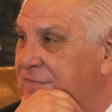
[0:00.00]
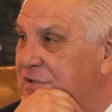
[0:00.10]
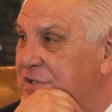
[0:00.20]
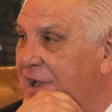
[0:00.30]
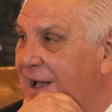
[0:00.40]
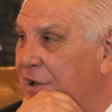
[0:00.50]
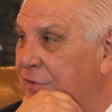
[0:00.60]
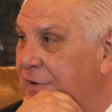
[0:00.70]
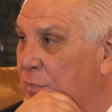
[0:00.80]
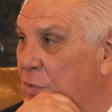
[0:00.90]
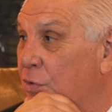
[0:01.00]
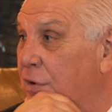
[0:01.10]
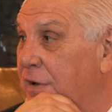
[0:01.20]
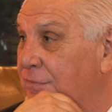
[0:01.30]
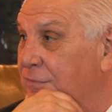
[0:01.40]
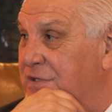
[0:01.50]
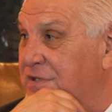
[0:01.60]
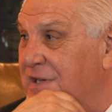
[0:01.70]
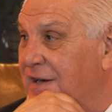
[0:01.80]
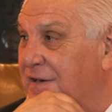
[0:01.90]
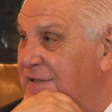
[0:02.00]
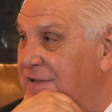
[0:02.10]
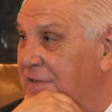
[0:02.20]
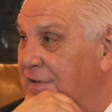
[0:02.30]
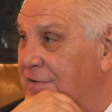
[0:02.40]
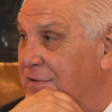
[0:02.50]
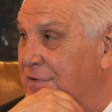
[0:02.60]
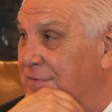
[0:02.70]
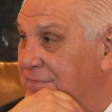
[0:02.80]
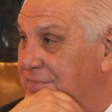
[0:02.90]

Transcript: of just hiring more, which is not an easy thing to do?